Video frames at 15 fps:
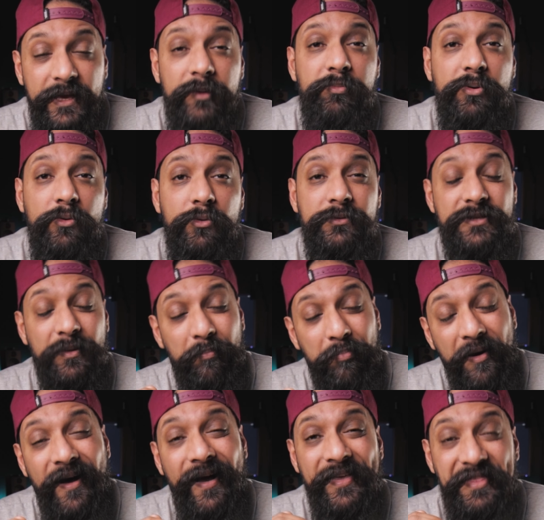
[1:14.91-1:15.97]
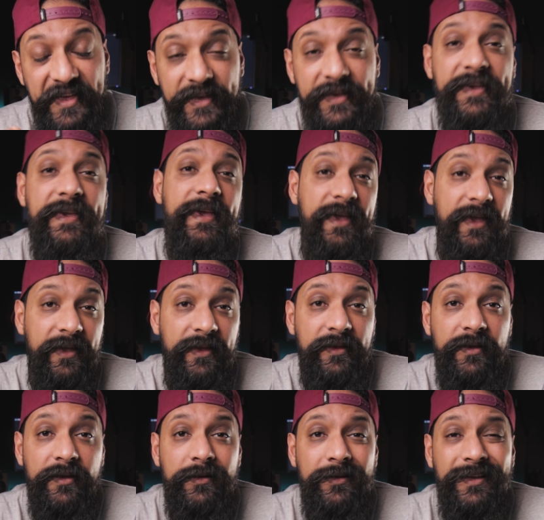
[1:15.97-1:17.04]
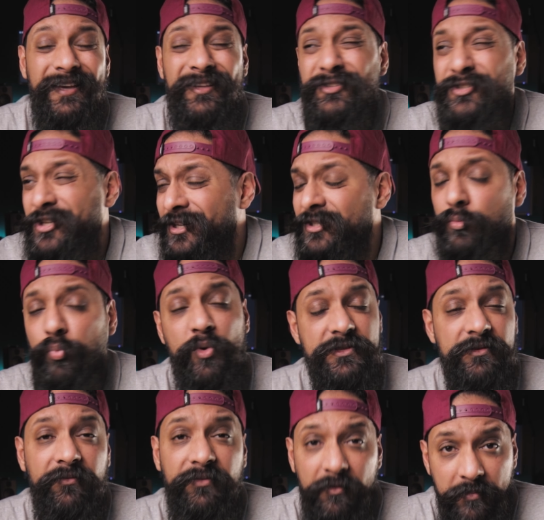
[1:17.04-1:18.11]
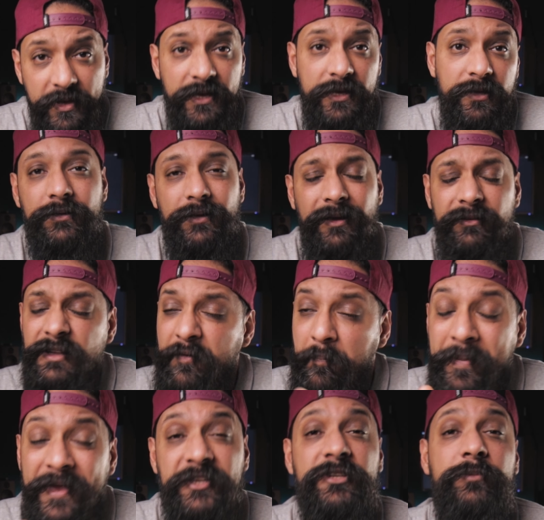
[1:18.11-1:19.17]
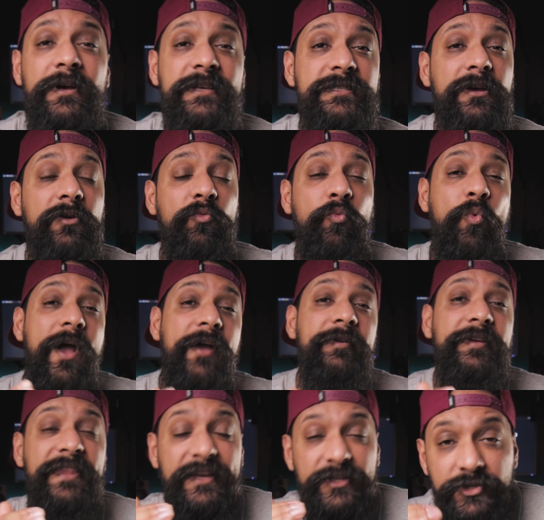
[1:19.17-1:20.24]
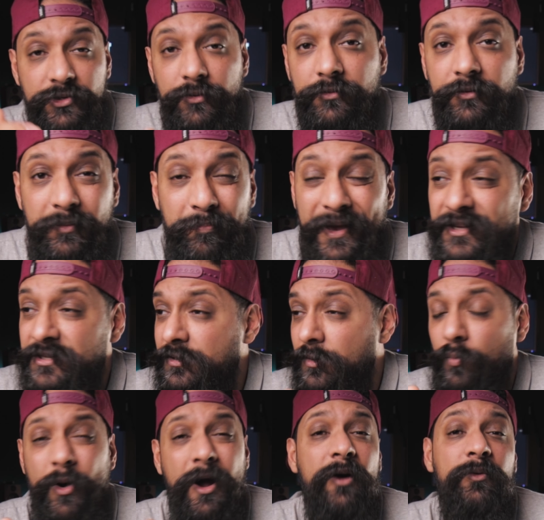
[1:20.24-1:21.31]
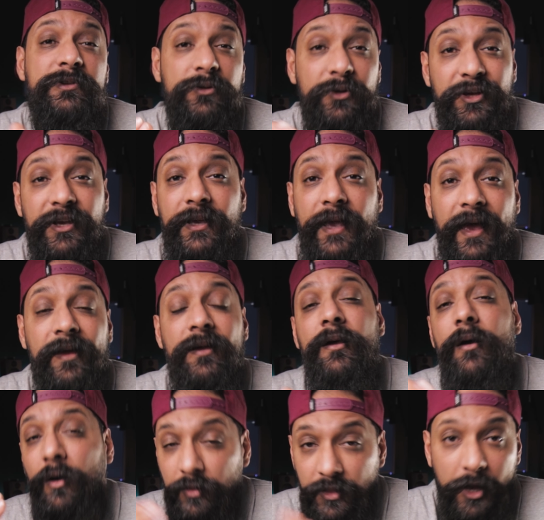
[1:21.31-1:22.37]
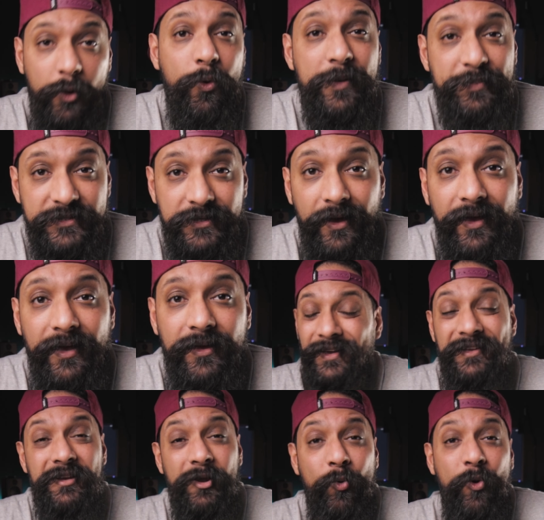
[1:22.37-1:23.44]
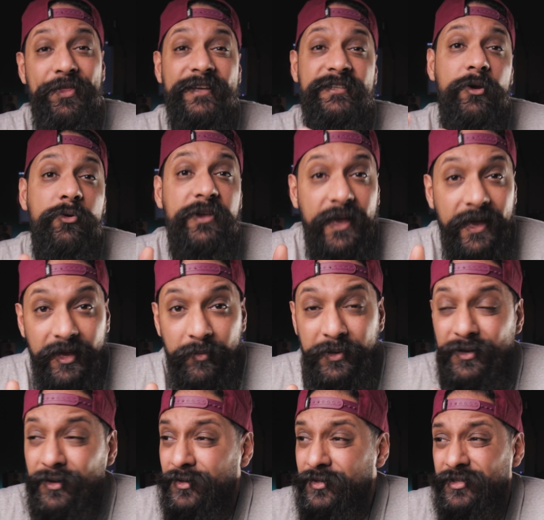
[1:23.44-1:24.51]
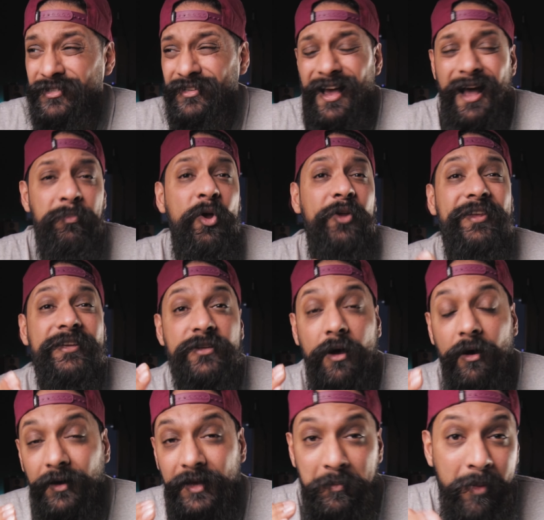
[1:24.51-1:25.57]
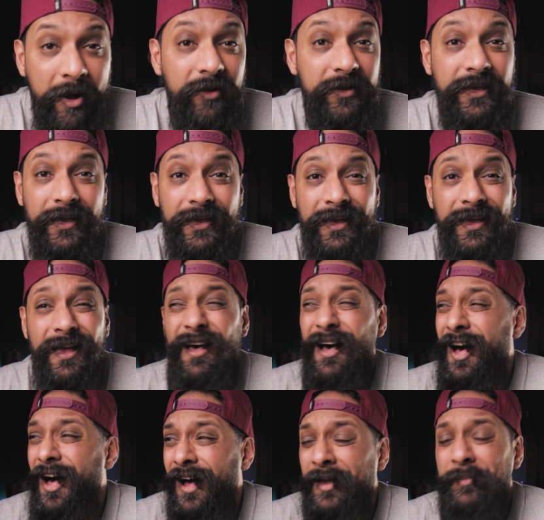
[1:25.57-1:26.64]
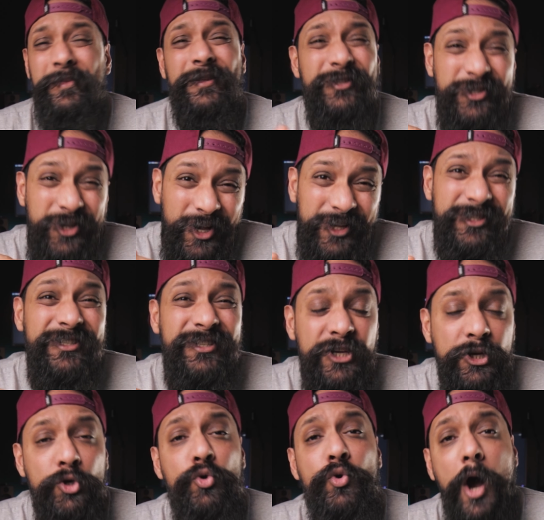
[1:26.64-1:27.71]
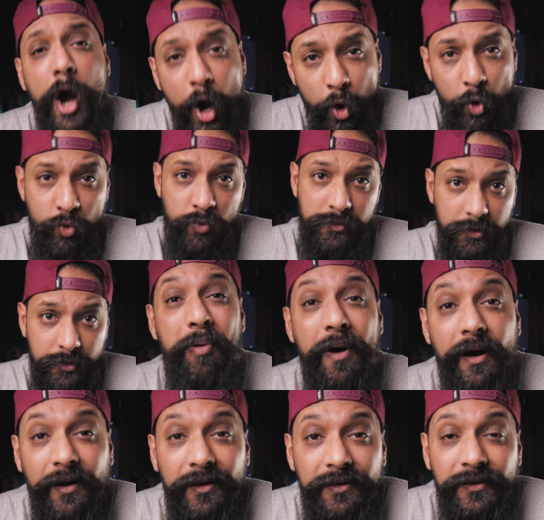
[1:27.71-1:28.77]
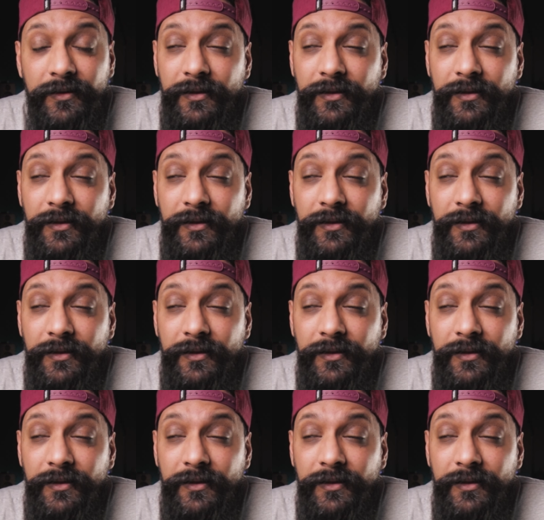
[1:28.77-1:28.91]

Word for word: people to buy their gear. It just wasn't for me. I'd never picture myself wearing their jewelry based on what I was looking at on their website. And you know what, that's okay because I'm not the target market. I'm just too old. But